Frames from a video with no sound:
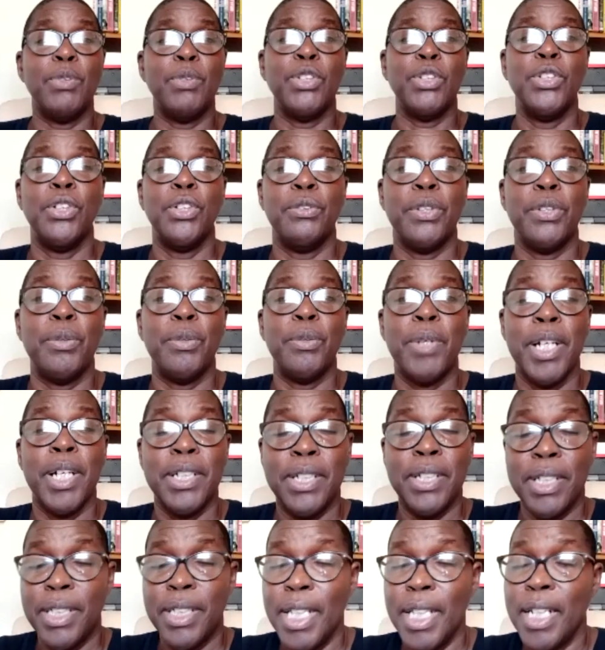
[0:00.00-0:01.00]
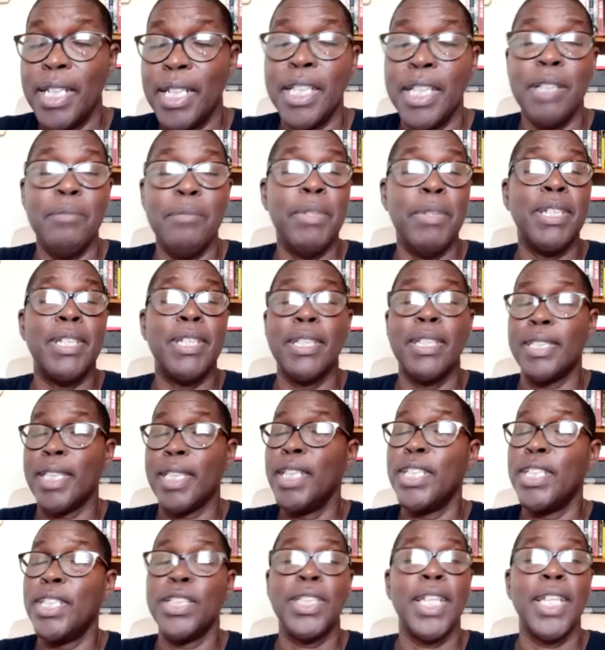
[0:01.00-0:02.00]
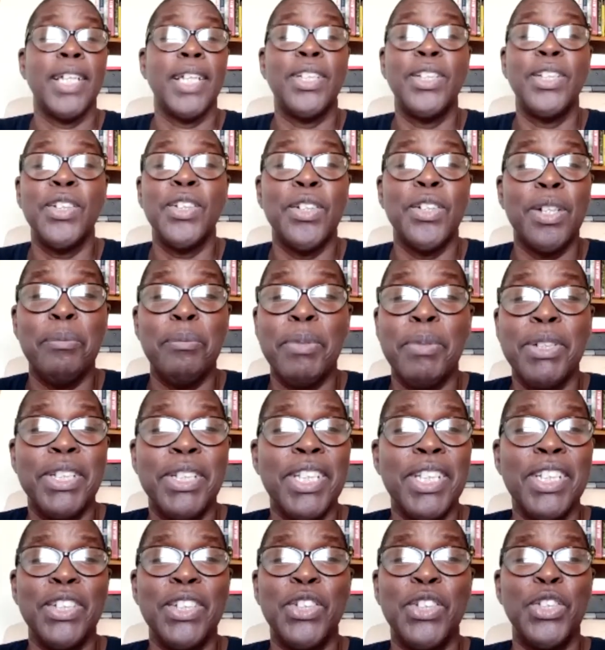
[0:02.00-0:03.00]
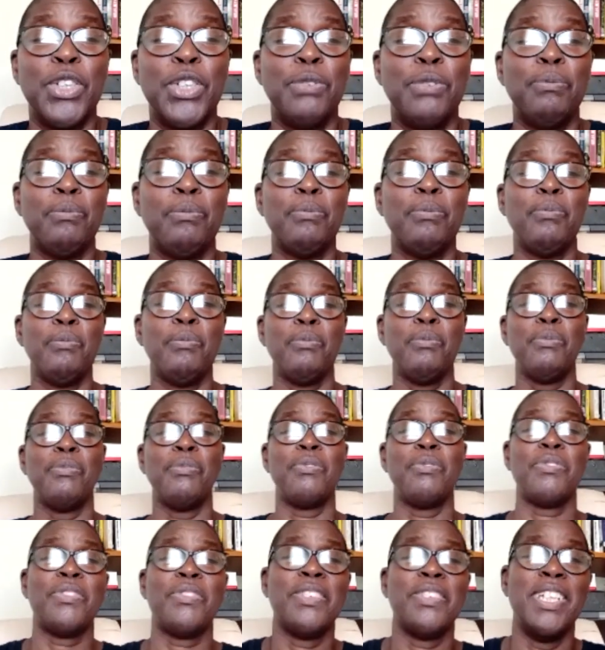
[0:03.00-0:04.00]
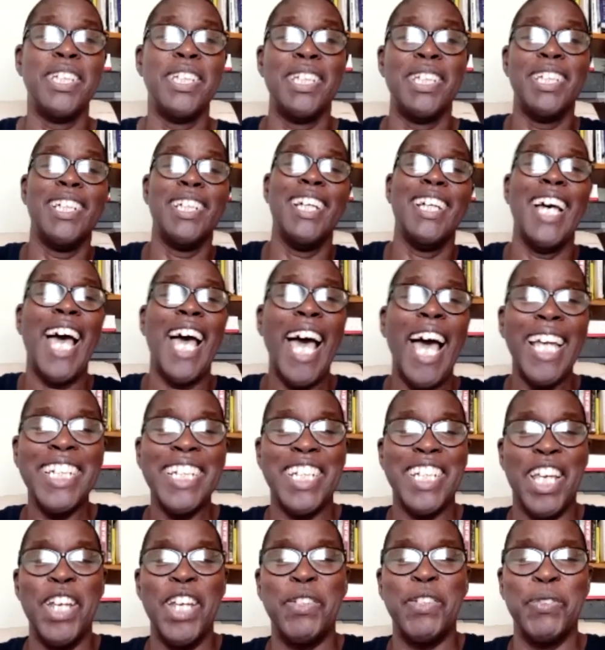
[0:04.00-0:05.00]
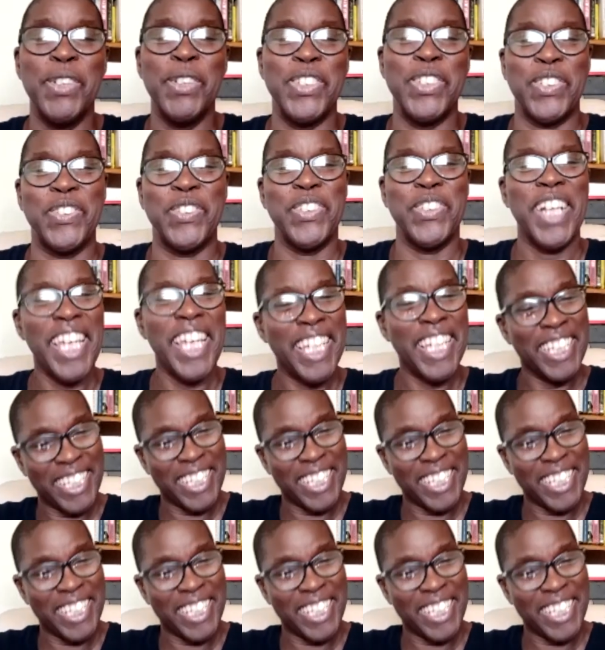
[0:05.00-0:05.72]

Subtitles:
not required to attend any meetings. I just had to turn up and teach. And it was great.